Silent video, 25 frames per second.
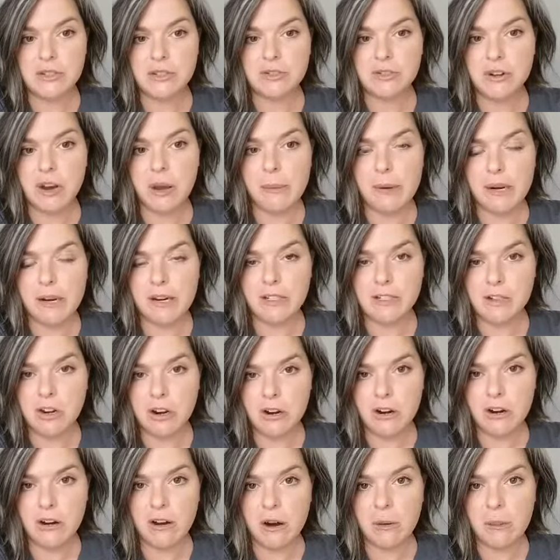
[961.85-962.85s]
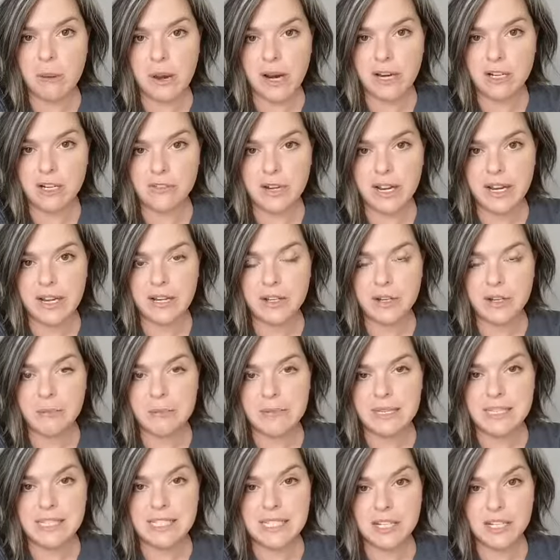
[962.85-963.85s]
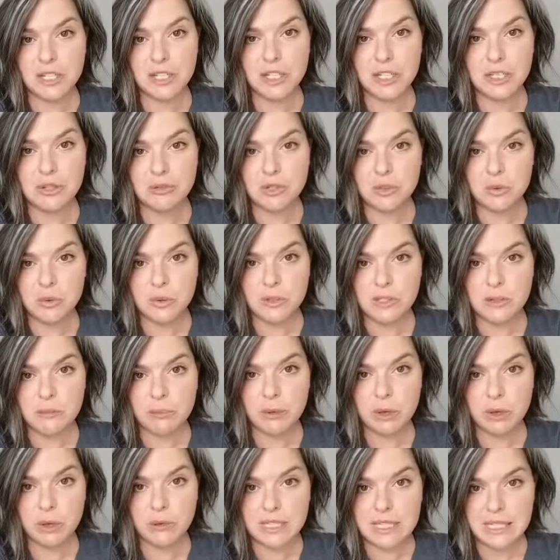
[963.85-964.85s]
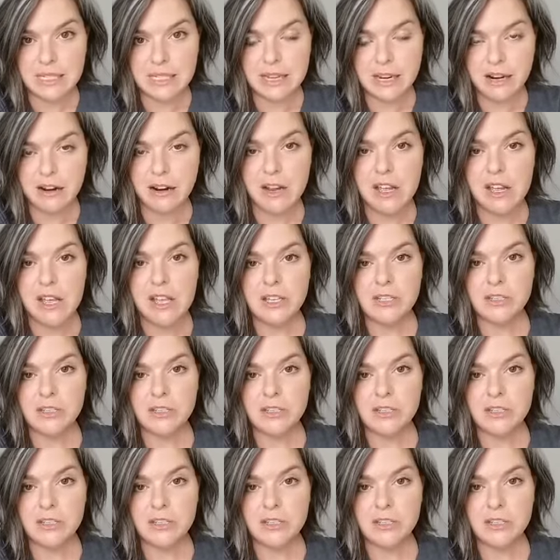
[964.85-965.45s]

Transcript: Strawberries are a carbohydrate. You're missing a huge source of protein there.